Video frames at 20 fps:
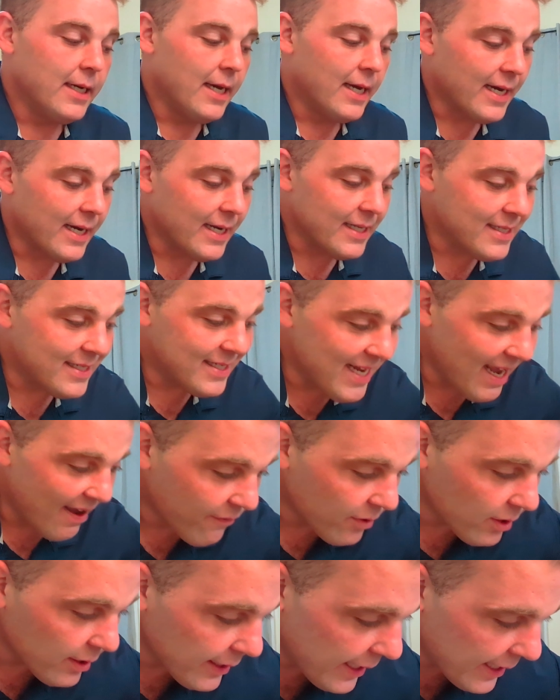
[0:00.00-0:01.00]
It's
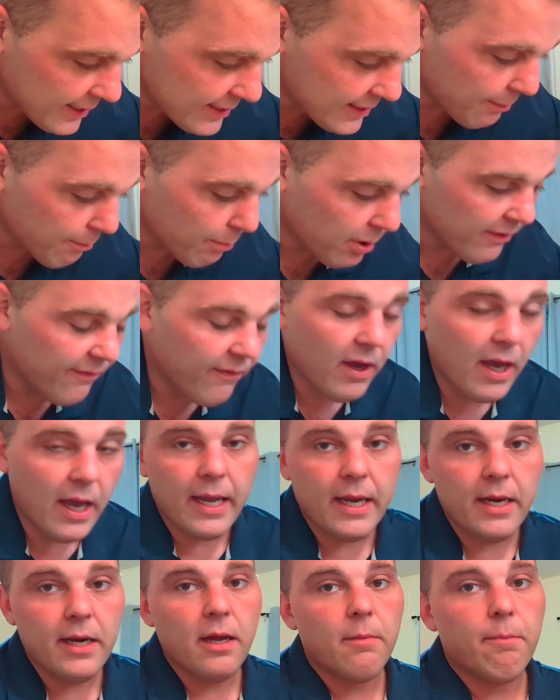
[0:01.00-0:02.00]
definitely
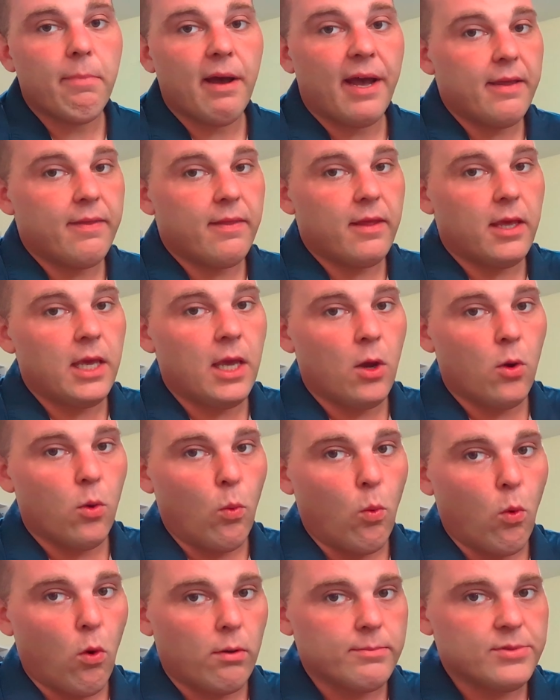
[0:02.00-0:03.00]
exemplified by the
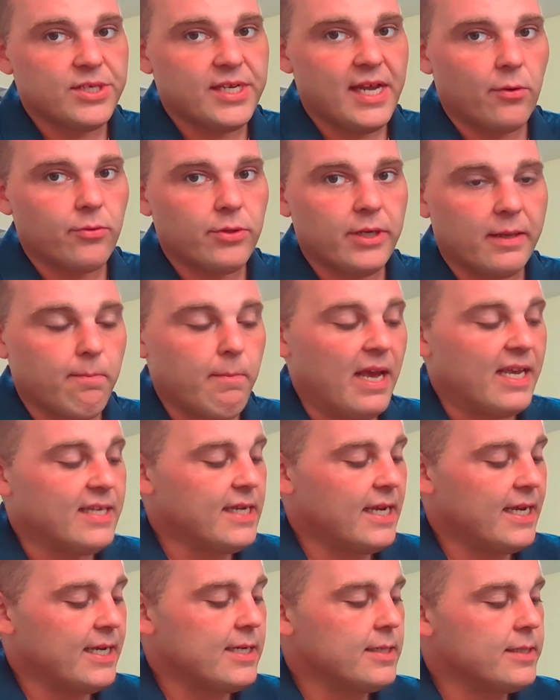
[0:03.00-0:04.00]
warm-sounding
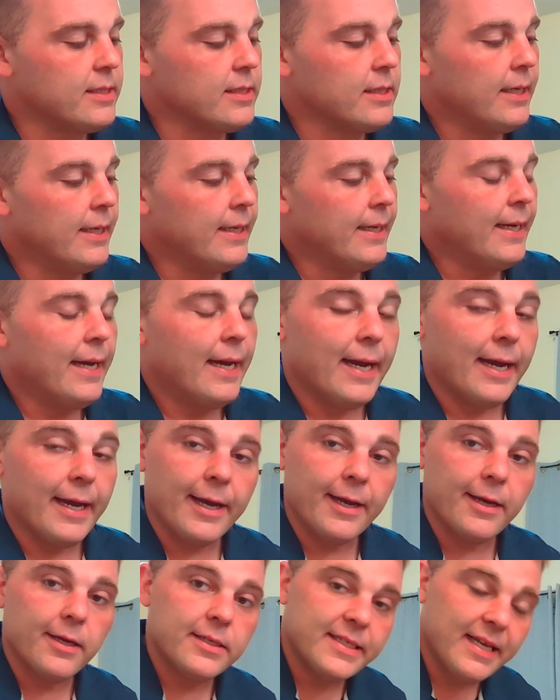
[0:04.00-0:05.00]
mezzes,
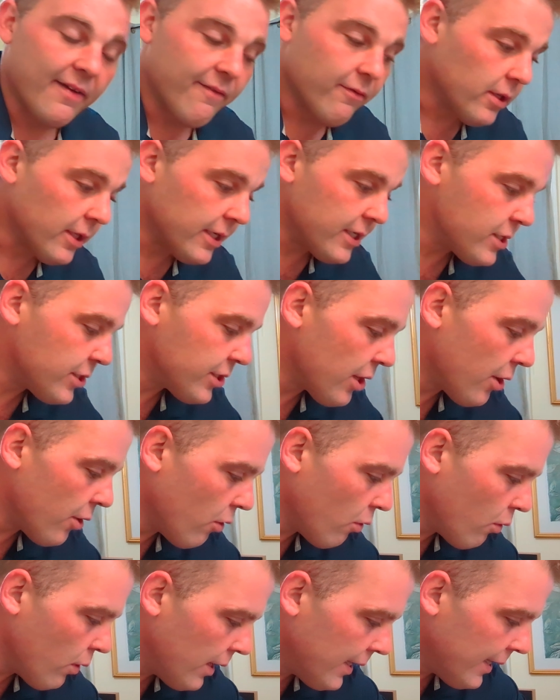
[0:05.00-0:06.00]
definitely
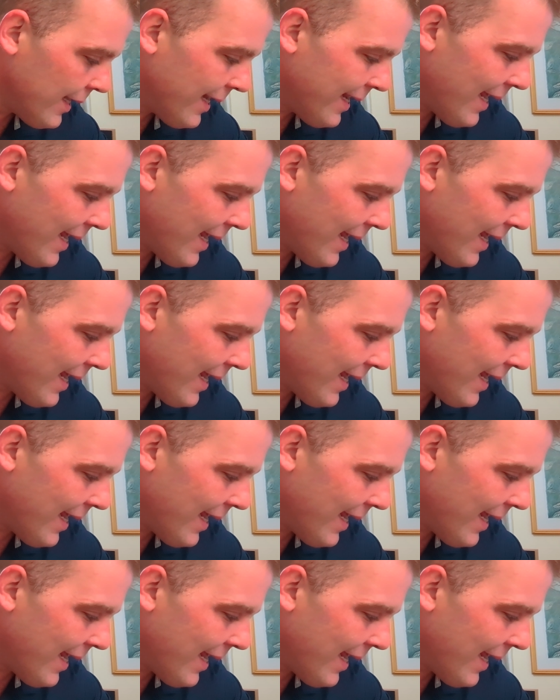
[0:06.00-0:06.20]
so.